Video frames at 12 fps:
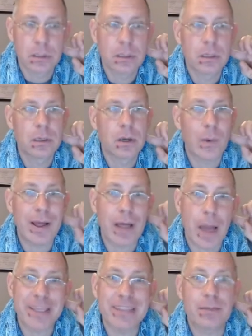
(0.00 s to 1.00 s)
Well, I
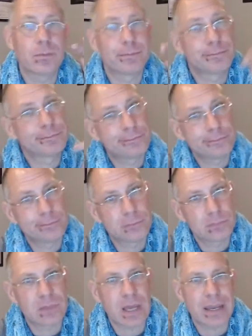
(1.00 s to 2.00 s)
mean,
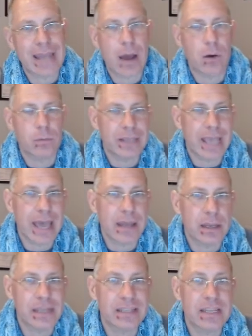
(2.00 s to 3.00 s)
not out yet.
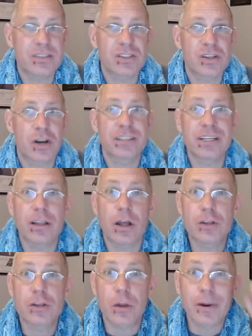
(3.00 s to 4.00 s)
It doesn't start until
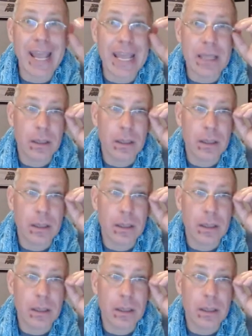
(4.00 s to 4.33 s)
October eighth.